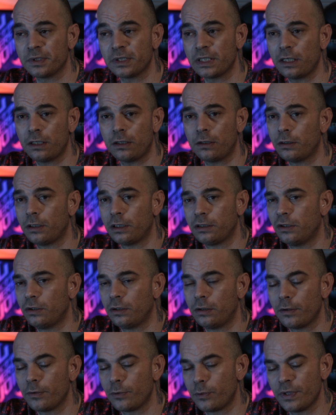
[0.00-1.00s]
I say, no, I
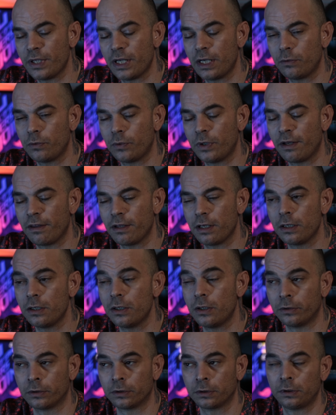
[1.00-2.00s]
don't know where they
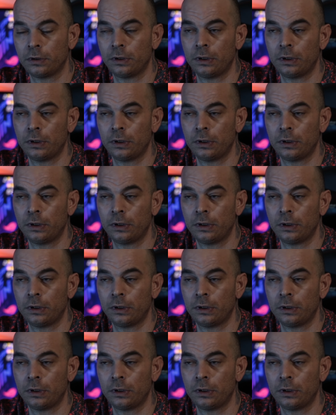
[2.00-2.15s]
go.